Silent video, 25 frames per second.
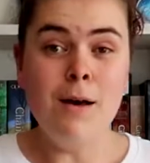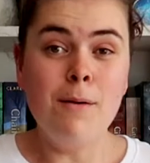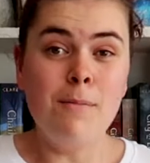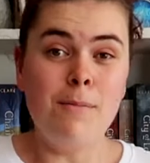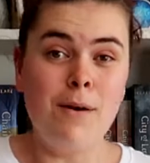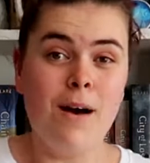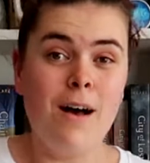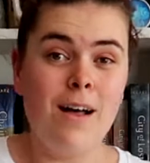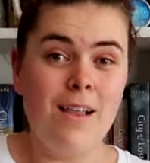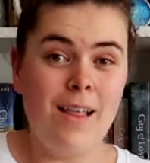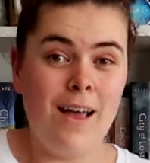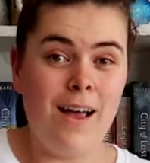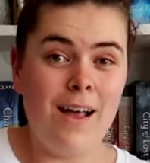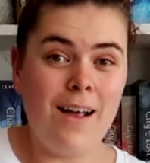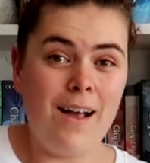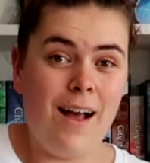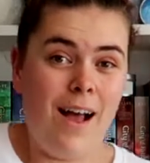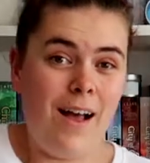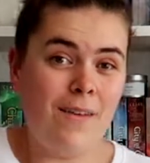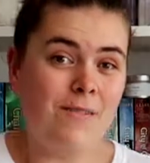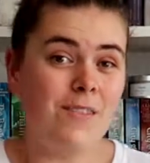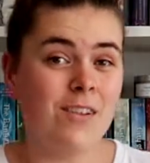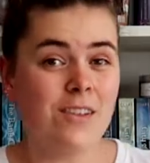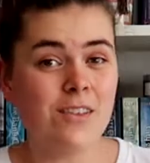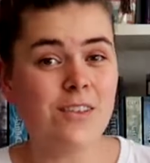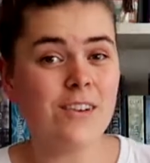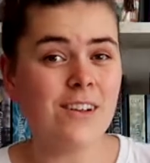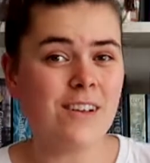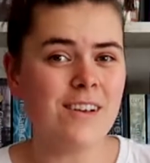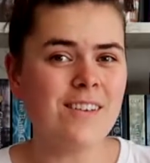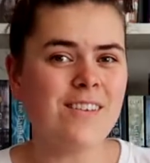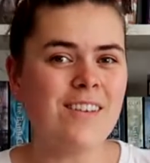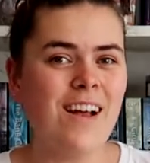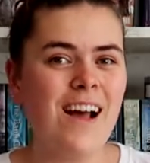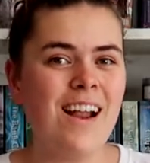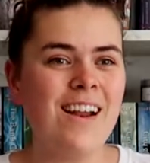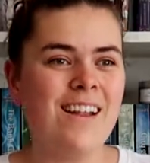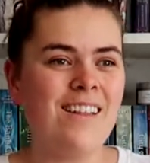But like, I'm just really
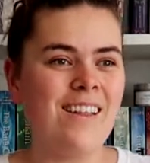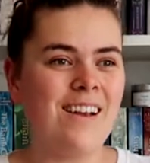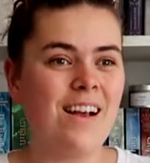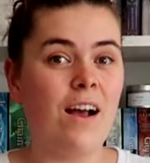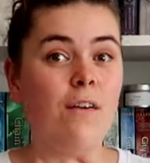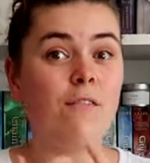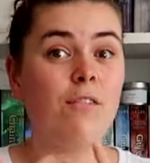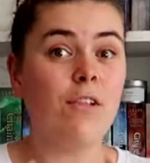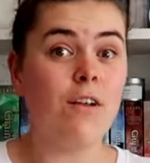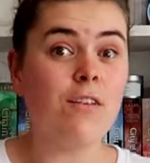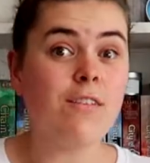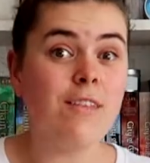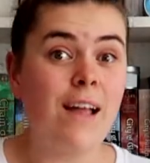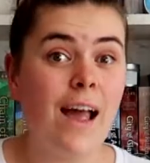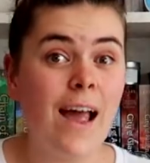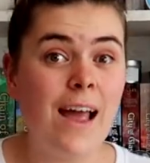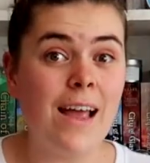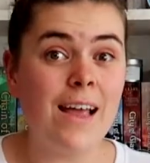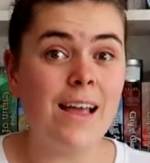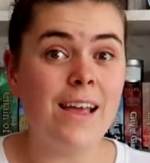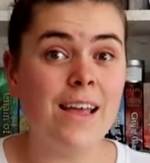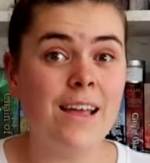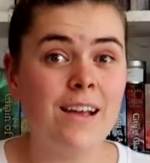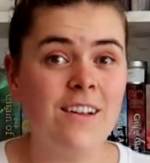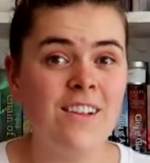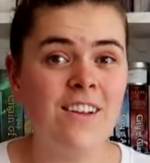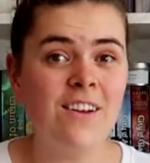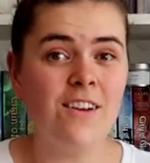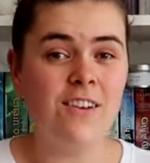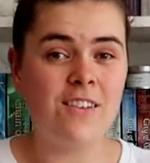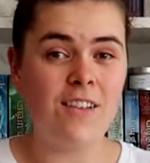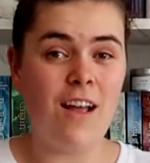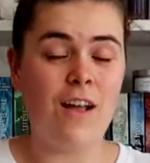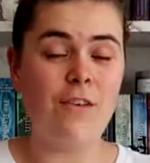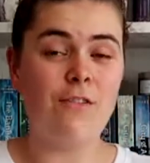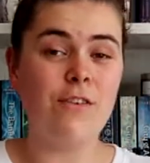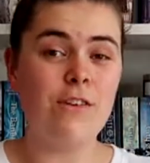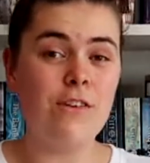excited. Like, I've lost 8 kilos.
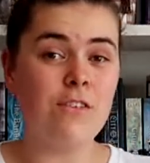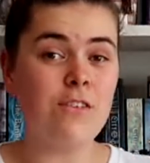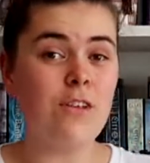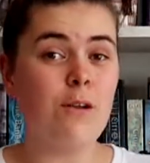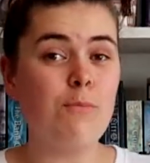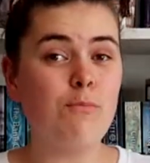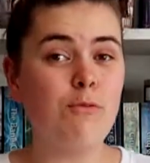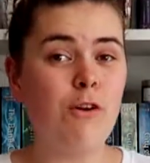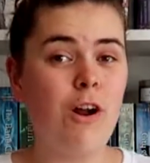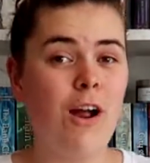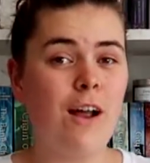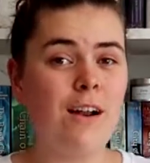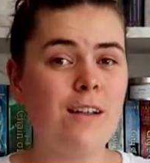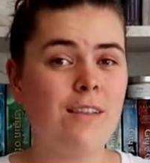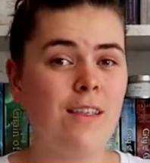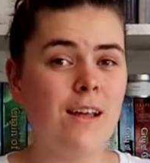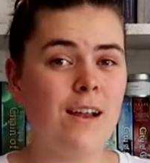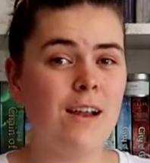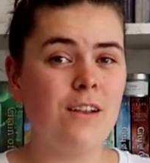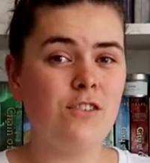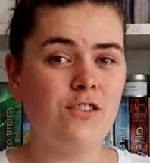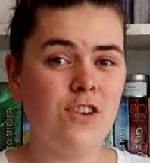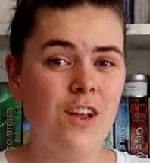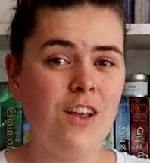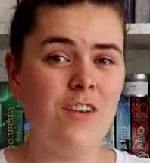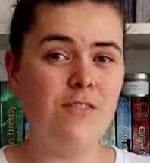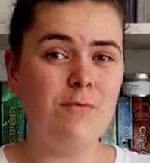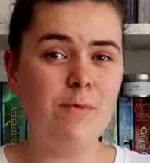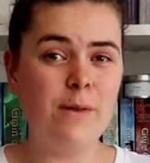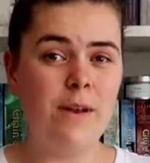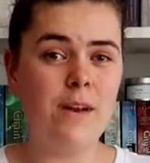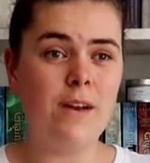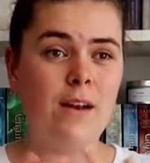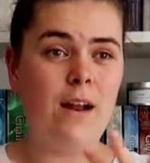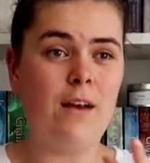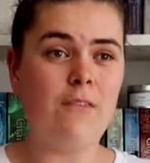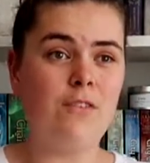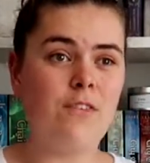I feel so proud of that achievement,
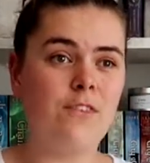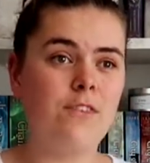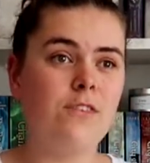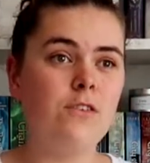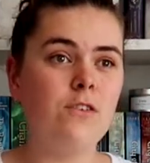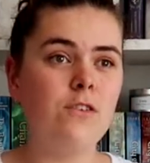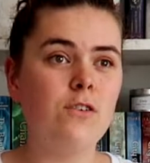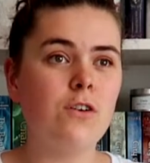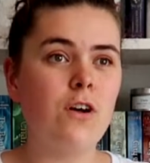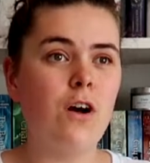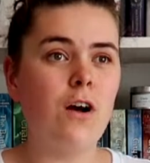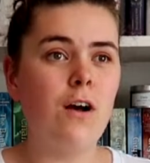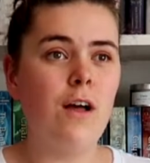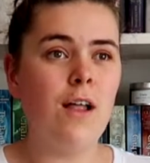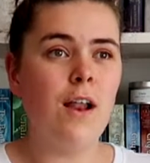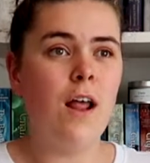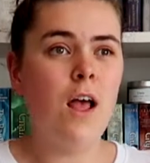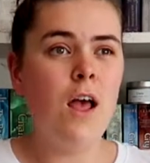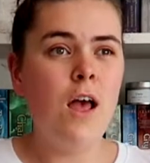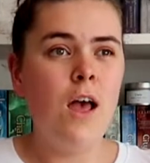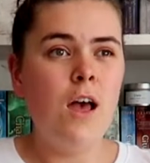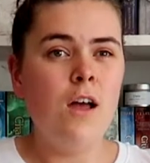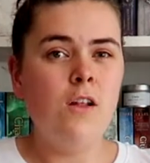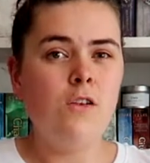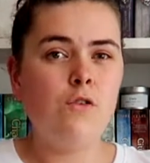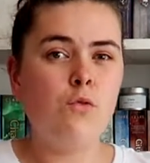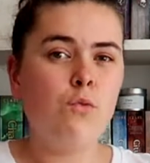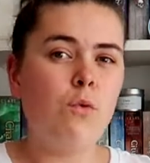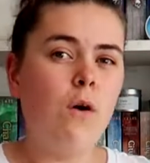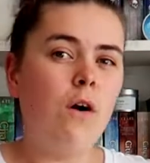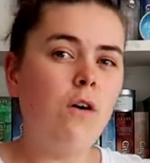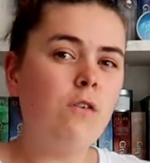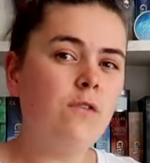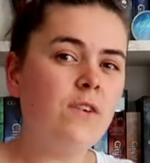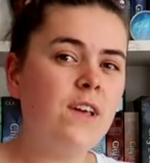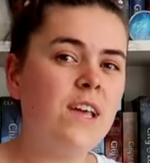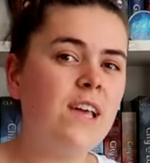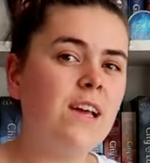and I've still got
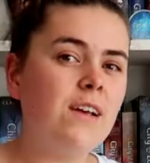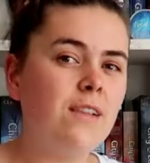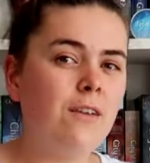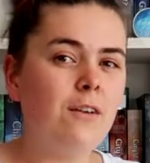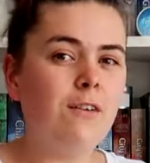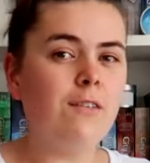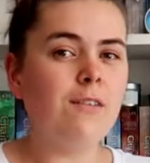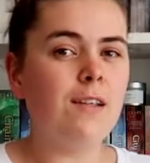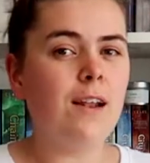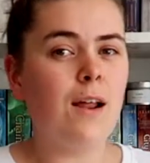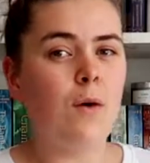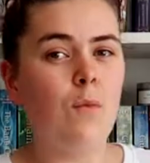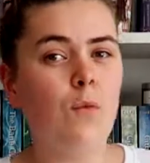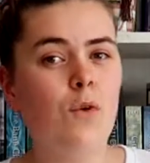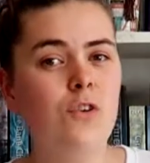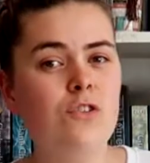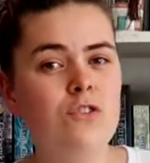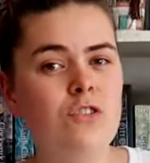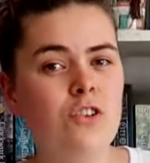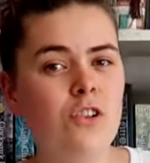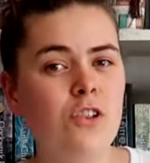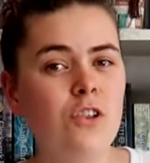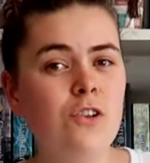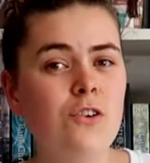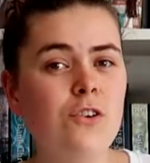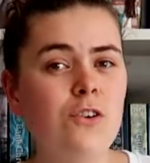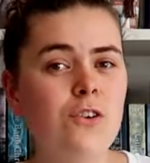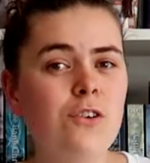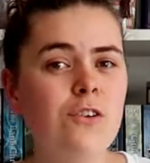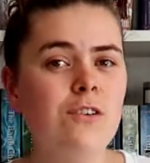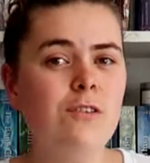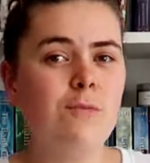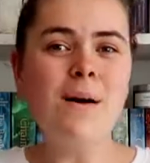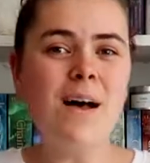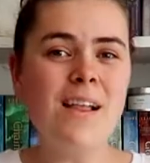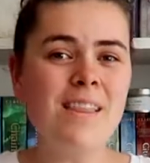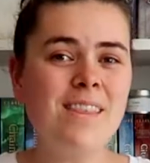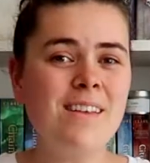12 kilos that I want to
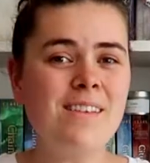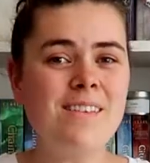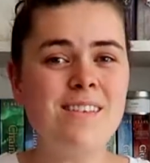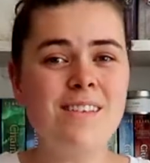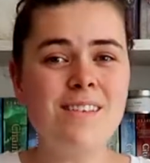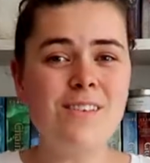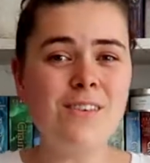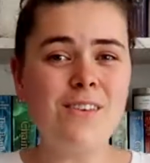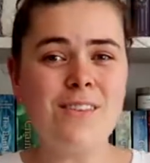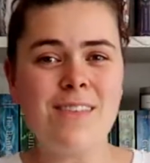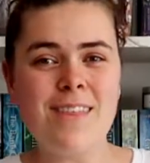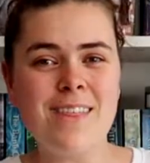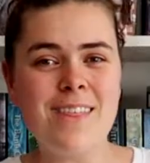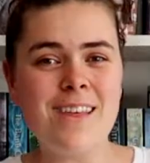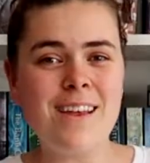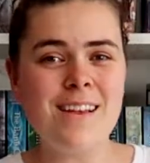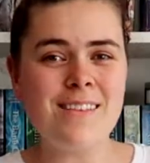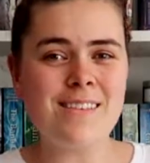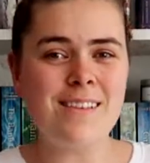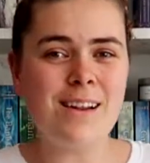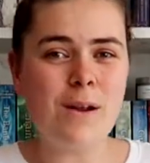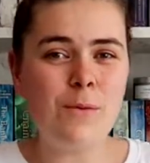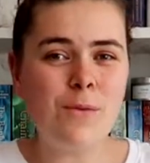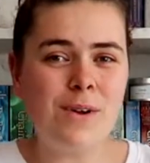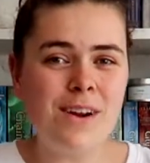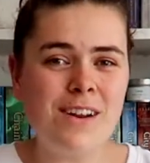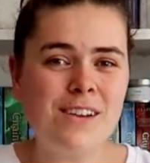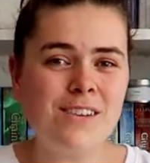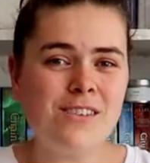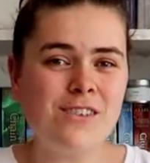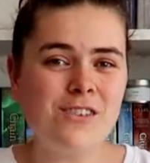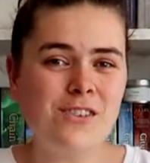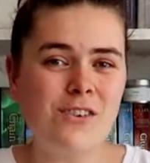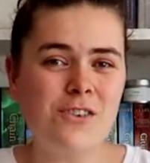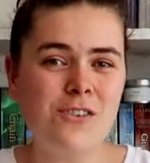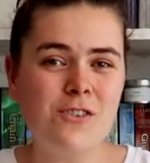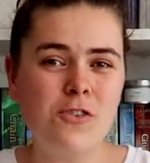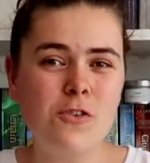lose. But this is all the things that I wanted to
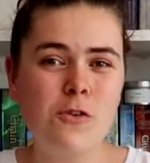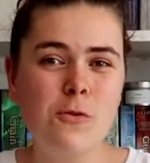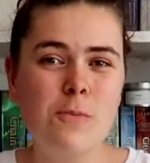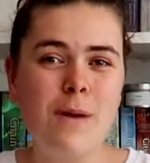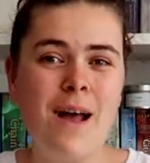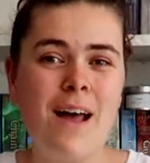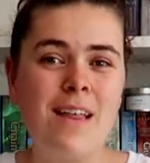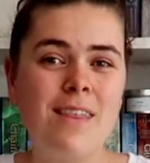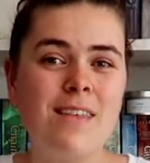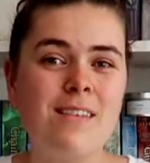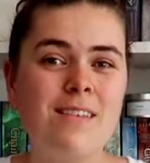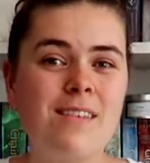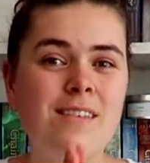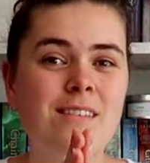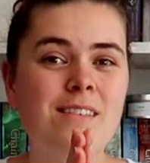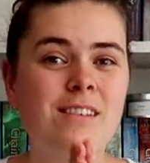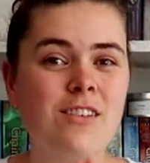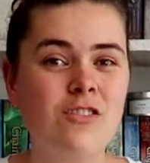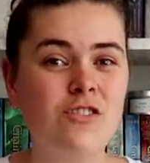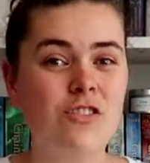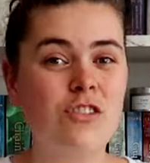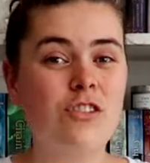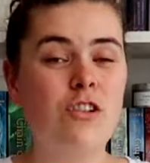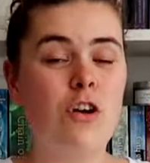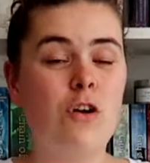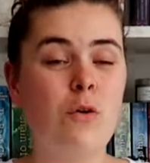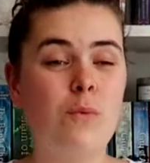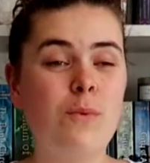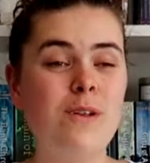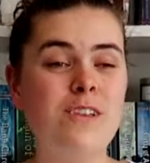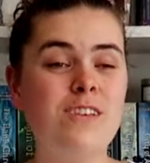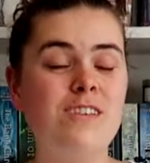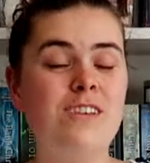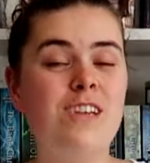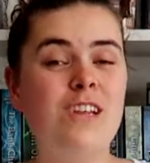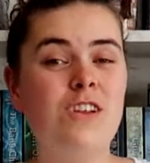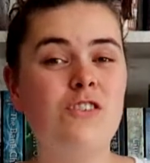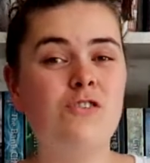talk to you about. This is such a
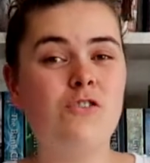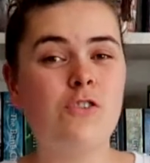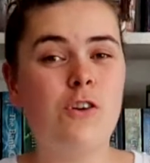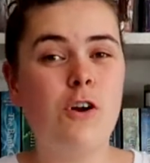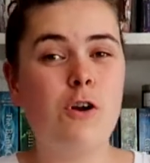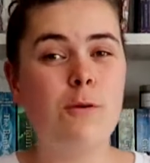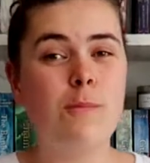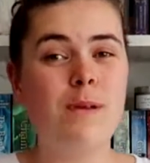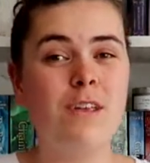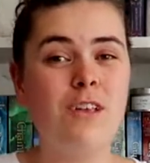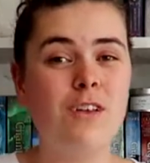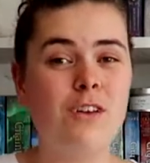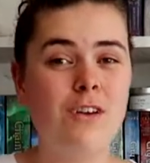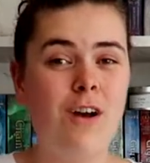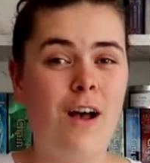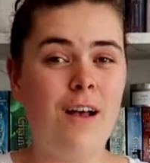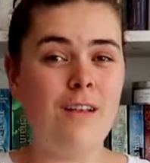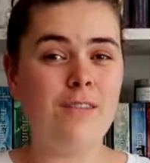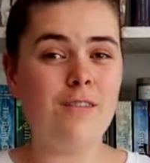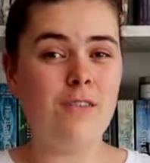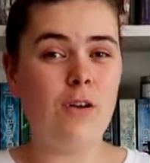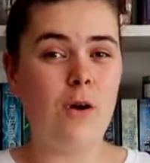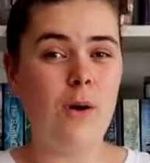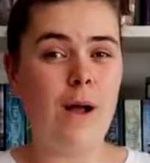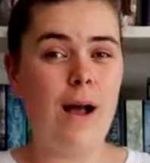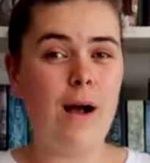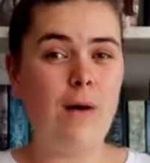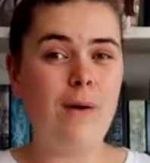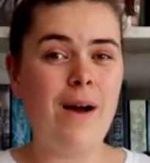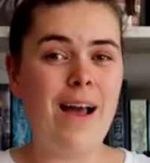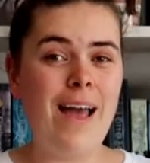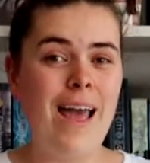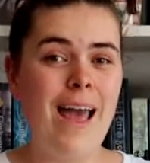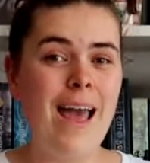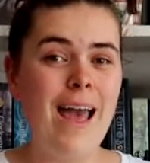long-winded intro, but you guys know how I